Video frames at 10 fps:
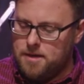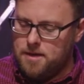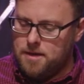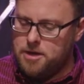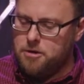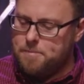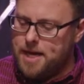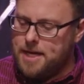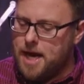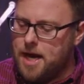He
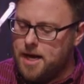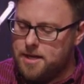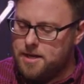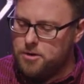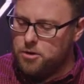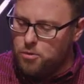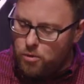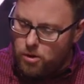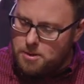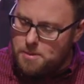obeyed God, who
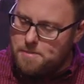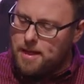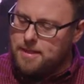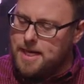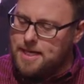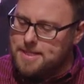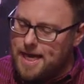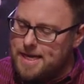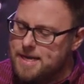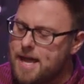warned him about things that
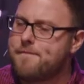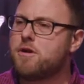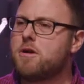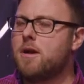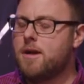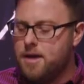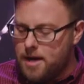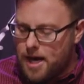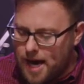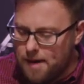had never
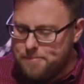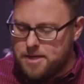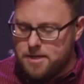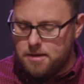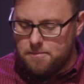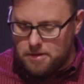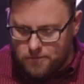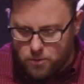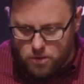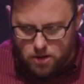happened
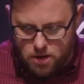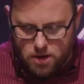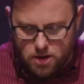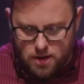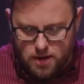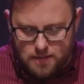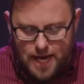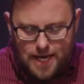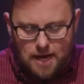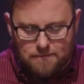before. The
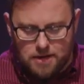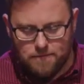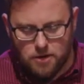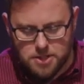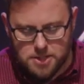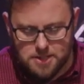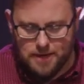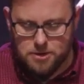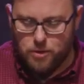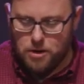NIV version
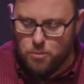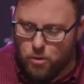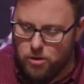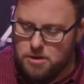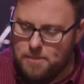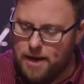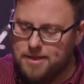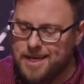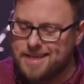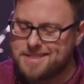says, when warned about
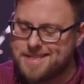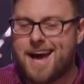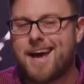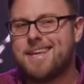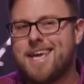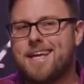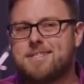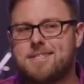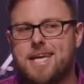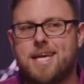things not yet
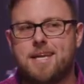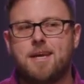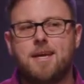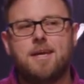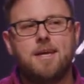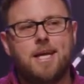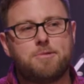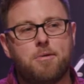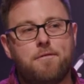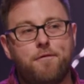seen,
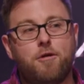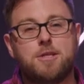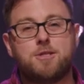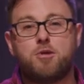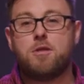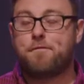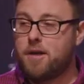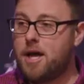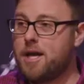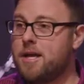it's referring to the
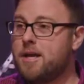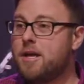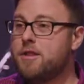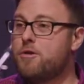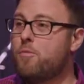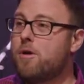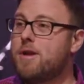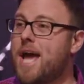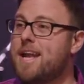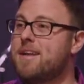flood. The
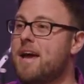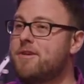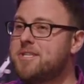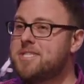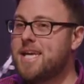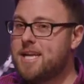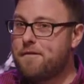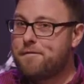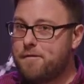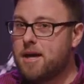world had never seen
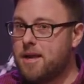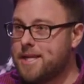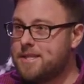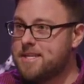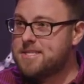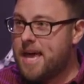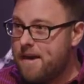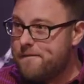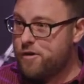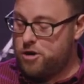a flood like this
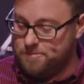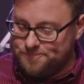ever.